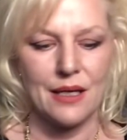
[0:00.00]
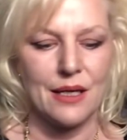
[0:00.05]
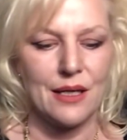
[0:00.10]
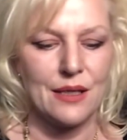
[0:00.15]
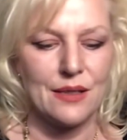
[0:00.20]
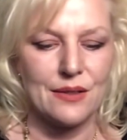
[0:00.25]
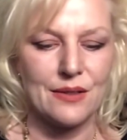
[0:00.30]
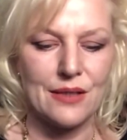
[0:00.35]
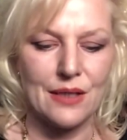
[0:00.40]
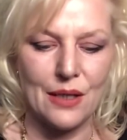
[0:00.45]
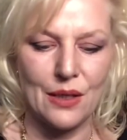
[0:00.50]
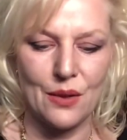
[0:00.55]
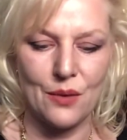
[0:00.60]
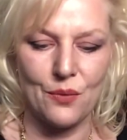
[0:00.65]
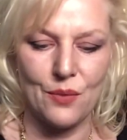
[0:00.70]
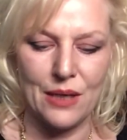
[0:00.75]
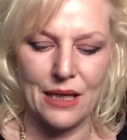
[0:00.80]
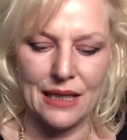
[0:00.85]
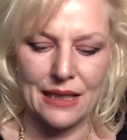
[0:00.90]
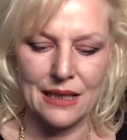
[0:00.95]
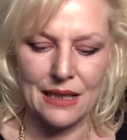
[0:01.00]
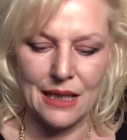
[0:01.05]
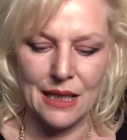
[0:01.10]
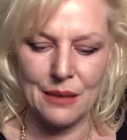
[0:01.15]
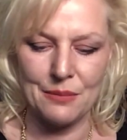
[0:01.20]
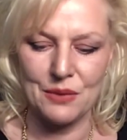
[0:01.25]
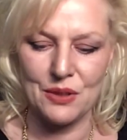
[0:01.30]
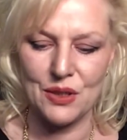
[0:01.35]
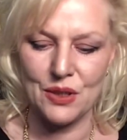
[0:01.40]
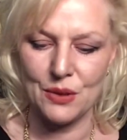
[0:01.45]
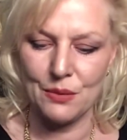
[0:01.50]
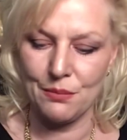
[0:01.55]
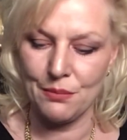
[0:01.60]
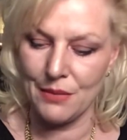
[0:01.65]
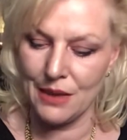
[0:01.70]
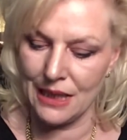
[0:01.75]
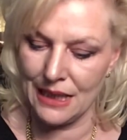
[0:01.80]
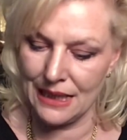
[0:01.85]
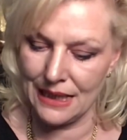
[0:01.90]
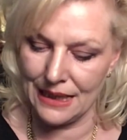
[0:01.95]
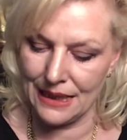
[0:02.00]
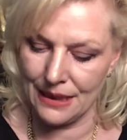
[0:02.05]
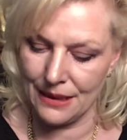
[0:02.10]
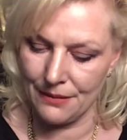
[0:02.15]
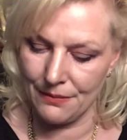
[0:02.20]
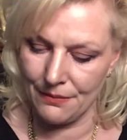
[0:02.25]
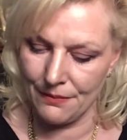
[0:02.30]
So when it comes to money,